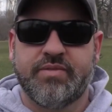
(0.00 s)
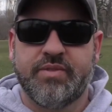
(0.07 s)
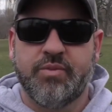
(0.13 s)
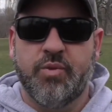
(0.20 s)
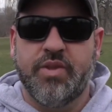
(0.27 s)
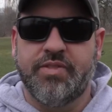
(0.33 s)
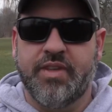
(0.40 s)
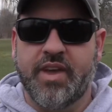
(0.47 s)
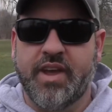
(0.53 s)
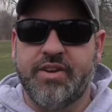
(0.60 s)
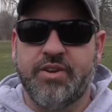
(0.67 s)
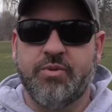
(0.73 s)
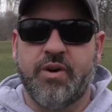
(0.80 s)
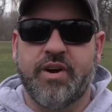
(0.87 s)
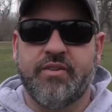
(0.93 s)
The one thing I
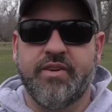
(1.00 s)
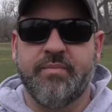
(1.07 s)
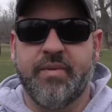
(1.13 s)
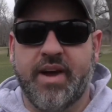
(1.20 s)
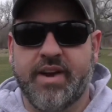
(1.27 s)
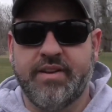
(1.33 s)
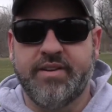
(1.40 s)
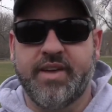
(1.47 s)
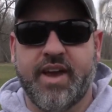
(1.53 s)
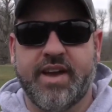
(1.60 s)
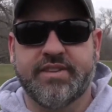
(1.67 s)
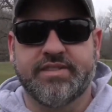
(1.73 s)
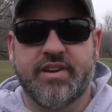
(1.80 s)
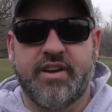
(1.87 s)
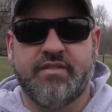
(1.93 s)
do want to remind you
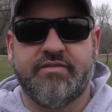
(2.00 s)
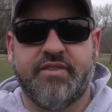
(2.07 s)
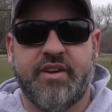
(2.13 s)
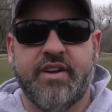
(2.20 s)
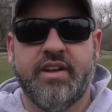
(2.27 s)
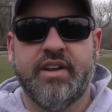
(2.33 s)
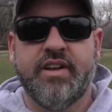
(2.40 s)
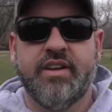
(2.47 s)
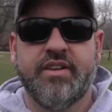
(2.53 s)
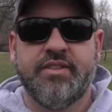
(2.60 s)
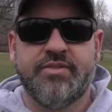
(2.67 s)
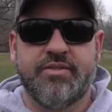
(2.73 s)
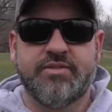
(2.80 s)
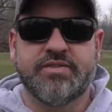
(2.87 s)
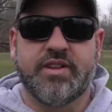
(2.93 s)
guys of,
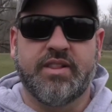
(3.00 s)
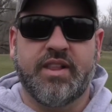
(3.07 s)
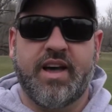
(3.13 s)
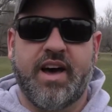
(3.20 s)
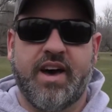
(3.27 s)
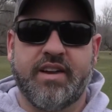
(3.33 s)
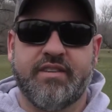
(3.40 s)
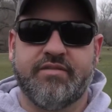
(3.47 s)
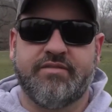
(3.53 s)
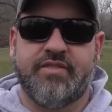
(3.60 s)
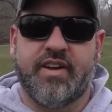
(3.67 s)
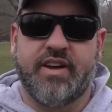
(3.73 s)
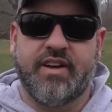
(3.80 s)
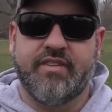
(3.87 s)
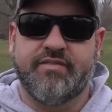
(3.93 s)
there's a lot
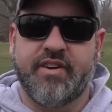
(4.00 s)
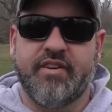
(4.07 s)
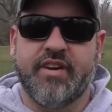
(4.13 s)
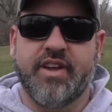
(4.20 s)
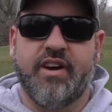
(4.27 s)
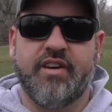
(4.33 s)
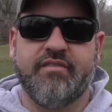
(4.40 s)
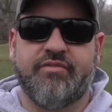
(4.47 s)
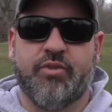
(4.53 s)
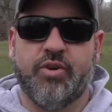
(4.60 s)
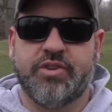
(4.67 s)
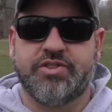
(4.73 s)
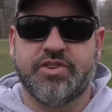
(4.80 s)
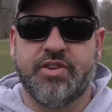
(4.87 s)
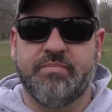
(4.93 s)
of very
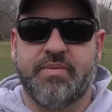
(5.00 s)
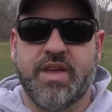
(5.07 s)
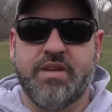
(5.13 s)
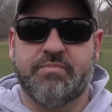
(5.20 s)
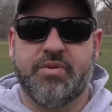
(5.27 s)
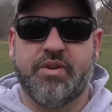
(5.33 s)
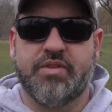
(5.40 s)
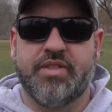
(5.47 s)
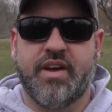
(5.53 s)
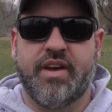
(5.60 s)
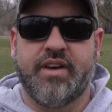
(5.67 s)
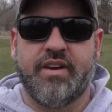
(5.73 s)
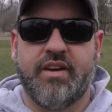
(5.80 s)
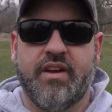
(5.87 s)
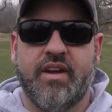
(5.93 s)
unfortunate people
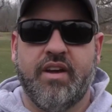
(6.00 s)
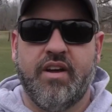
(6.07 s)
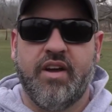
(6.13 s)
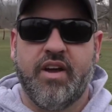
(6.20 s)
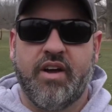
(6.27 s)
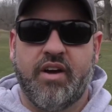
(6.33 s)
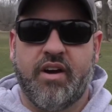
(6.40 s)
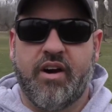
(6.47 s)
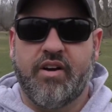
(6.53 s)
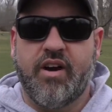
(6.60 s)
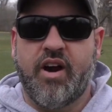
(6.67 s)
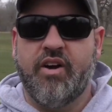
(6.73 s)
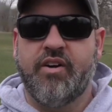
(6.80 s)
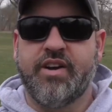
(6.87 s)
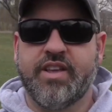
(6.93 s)
that are
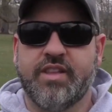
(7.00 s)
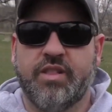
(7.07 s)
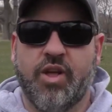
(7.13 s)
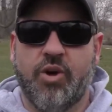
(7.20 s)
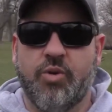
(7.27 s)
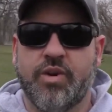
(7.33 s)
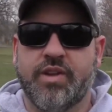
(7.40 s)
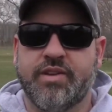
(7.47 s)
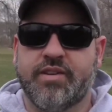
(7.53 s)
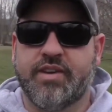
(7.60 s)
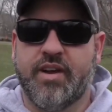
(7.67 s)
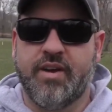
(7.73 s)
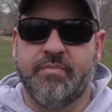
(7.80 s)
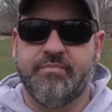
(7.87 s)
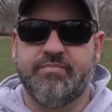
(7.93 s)
already low
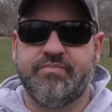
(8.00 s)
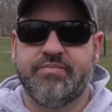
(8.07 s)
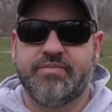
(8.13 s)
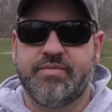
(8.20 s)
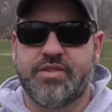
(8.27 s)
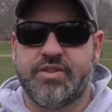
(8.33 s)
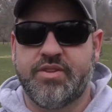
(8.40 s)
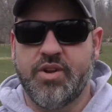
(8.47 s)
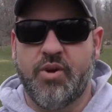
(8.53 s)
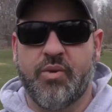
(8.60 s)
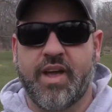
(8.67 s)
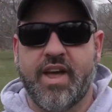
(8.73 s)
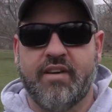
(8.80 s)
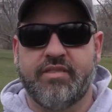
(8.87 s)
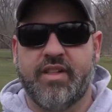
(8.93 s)
income,
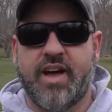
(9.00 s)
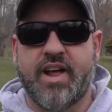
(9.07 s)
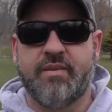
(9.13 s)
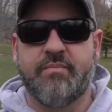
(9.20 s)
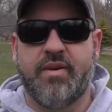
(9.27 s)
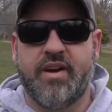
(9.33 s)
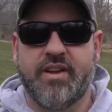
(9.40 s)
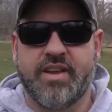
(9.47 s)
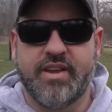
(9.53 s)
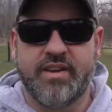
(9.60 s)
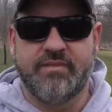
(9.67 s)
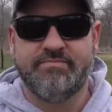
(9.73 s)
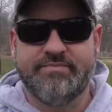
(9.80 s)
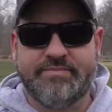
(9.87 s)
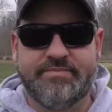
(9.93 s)
don't have a lot of money,
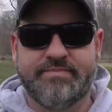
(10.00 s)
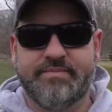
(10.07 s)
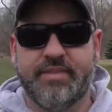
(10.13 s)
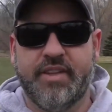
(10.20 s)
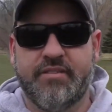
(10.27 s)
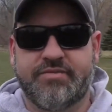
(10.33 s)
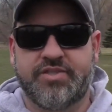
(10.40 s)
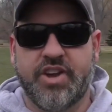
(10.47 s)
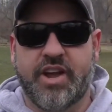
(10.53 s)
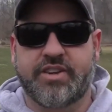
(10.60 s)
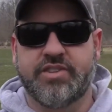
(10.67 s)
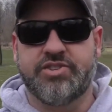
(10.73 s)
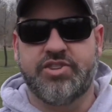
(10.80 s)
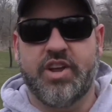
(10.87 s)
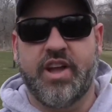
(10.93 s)
live check
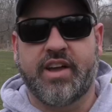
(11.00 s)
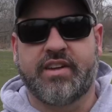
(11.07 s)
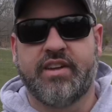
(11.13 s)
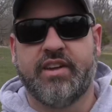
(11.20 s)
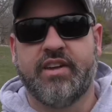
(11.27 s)
to check.